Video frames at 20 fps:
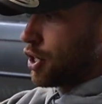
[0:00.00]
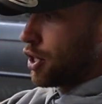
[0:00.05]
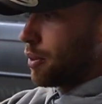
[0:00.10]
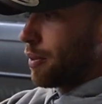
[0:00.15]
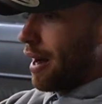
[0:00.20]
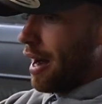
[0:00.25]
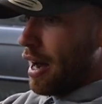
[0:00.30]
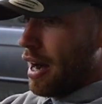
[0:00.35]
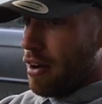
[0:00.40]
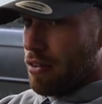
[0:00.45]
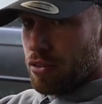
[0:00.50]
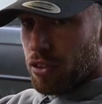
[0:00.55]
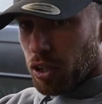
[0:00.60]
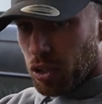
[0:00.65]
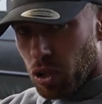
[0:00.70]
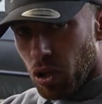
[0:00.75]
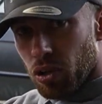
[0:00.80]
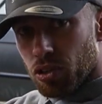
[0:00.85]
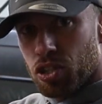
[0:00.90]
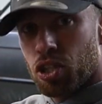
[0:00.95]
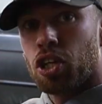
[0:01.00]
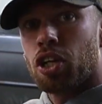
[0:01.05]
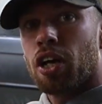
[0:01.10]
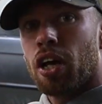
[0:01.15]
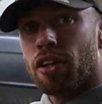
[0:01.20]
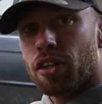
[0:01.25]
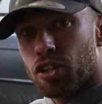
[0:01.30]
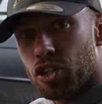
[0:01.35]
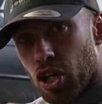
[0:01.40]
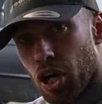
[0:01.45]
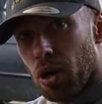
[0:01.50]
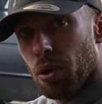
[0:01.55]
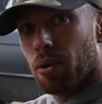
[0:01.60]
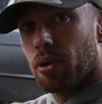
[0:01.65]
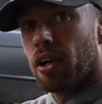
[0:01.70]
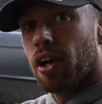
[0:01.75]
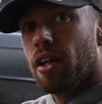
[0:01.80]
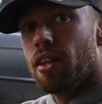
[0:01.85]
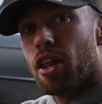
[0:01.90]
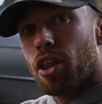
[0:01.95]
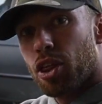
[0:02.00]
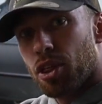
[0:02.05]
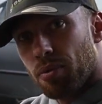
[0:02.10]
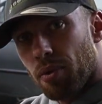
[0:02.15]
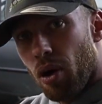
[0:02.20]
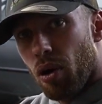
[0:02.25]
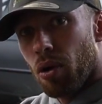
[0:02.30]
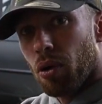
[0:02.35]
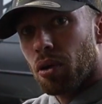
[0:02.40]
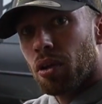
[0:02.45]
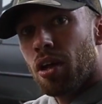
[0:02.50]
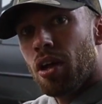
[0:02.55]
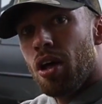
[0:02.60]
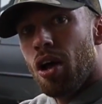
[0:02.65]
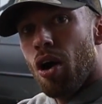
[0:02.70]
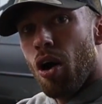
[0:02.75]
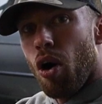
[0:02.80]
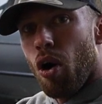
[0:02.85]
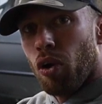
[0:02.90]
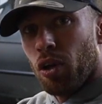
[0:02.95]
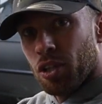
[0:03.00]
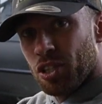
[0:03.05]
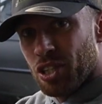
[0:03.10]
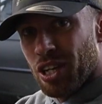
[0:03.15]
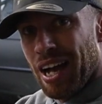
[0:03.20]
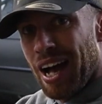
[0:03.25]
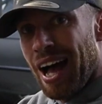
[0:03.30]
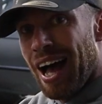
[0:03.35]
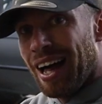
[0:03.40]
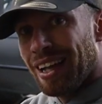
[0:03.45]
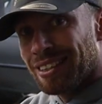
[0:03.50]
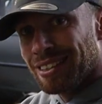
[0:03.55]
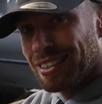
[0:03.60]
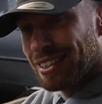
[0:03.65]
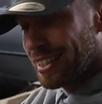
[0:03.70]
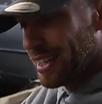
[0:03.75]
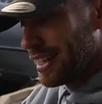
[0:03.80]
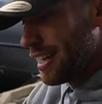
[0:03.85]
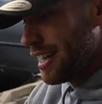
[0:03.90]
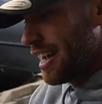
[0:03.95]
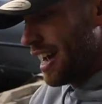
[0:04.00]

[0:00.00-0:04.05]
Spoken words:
you have the clutch and the choke and the throttle all on your hand,